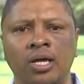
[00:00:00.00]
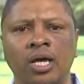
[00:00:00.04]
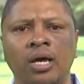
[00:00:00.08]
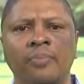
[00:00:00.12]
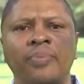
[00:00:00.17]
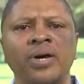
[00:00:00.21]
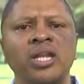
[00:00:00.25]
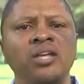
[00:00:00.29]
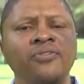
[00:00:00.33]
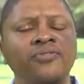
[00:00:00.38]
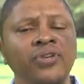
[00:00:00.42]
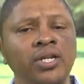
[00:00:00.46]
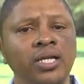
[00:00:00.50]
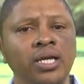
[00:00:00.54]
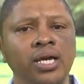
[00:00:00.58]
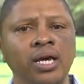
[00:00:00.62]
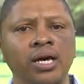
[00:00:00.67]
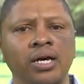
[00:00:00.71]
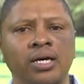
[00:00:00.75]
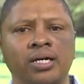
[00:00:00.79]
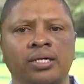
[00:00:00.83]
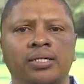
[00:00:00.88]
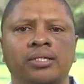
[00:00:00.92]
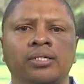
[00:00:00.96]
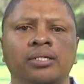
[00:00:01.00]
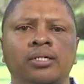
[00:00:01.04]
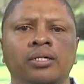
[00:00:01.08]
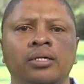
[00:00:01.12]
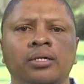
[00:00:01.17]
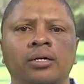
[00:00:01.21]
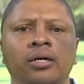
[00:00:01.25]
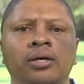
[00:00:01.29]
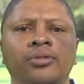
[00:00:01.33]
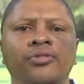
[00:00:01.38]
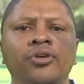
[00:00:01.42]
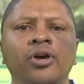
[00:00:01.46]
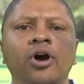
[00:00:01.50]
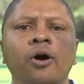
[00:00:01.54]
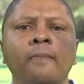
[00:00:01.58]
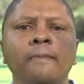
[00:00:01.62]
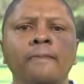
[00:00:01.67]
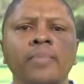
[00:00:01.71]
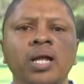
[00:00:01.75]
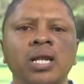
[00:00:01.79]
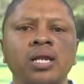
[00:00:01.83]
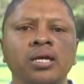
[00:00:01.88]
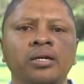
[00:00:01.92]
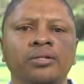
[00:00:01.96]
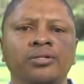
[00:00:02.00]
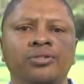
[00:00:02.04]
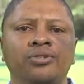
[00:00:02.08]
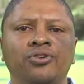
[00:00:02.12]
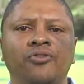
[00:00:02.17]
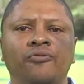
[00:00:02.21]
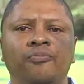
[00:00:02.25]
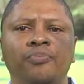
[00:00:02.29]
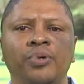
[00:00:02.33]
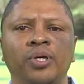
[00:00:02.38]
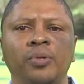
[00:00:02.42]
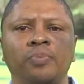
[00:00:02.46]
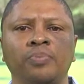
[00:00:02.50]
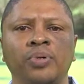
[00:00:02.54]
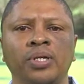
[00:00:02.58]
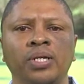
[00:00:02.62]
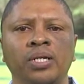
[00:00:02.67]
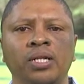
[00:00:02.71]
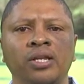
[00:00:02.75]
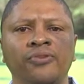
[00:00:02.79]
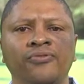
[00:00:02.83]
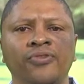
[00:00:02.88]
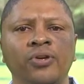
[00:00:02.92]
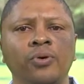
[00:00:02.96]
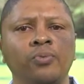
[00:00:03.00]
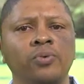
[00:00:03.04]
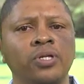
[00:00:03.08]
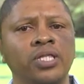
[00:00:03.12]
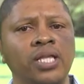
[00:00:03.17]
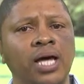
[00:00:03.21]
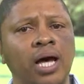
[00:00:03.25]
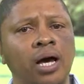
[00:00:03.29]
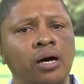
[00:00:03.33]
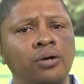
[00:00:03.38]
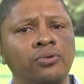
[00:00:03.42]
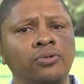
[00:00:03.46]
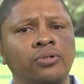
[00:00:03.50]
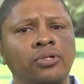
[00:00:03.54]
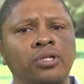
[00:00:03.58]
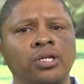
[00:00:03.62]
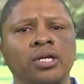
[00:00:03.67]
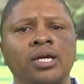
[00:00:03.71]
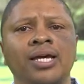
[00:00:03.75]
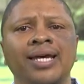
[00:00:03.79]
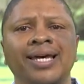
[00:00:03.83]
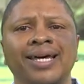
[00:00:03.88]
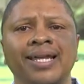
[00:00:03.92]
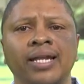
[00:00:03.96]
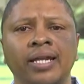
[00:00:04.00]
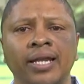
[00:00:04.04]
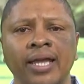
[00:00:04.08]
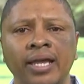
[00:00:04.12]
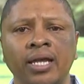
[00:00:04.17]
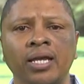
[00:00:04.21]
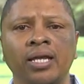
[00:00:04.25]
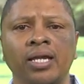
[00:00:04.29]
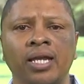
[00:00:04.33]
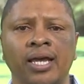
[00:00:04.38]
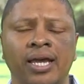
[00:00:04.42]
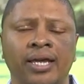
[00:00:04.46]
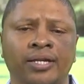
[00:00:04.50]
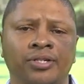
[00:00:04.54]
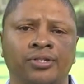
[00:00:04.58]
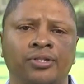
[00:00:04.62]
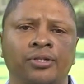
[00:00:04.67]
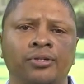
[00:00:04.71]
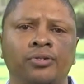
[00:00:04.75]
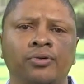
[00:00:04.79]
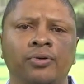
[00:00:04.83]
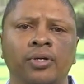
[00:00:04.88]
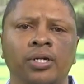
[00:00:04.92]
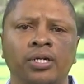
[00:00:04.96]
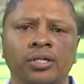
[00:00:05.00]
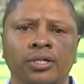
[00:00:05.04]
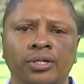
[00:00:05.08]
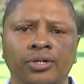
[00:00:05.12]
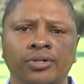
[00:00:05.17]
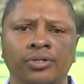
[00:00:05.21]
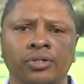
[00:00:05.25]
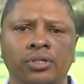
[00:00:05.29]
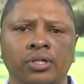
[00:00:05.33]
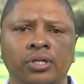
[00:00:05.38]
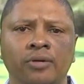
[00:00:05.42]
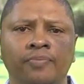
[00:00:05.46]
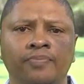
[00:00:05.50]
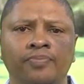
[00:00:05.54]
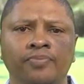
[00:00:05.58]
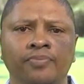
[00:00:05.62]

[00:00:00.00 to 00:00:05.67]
But even here, there are millions of people living without regular access to electricity.